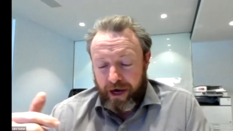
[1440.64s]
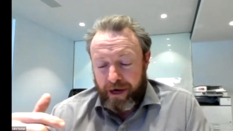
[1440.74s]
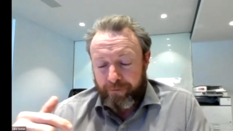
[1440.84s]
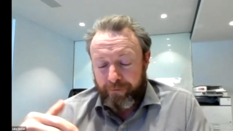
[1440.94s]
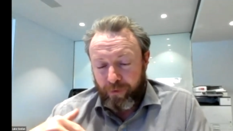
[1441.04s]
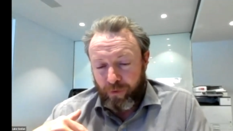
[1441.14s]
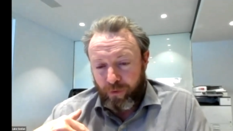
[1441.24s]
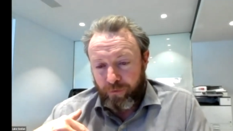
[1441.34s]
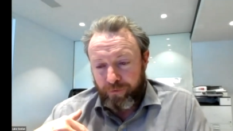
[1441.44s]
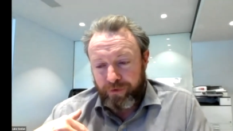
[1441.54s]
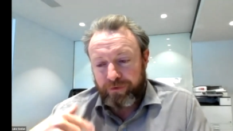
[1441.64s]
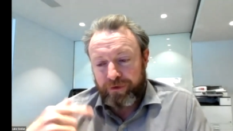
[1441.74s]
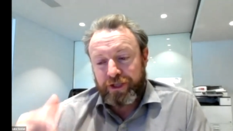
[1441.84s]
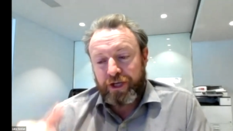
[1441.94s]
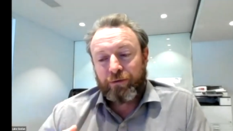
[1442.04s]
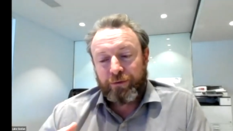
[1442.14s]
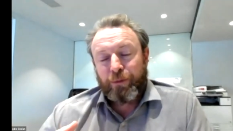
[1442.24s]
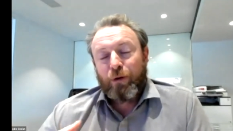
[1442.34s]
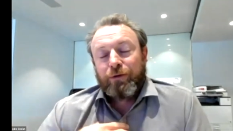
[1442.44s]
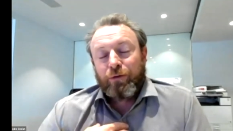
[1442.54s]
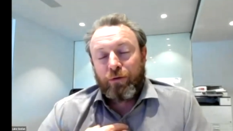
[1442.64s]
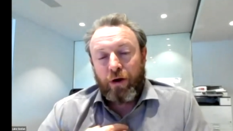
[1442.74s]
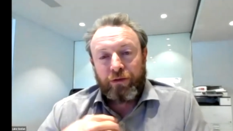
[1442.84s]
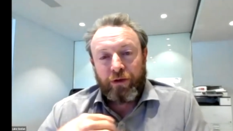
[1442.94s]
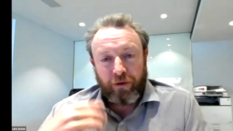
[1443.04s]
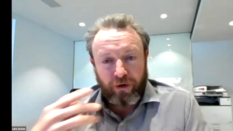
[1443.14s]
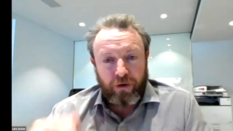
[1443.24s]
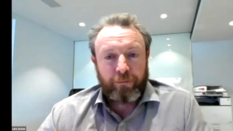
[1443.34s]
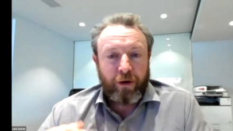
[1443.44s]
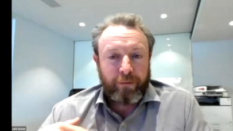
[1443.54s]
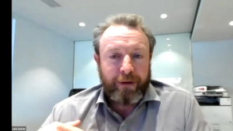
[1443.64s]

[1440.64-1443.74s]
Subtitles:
the personal growth, though, that I got by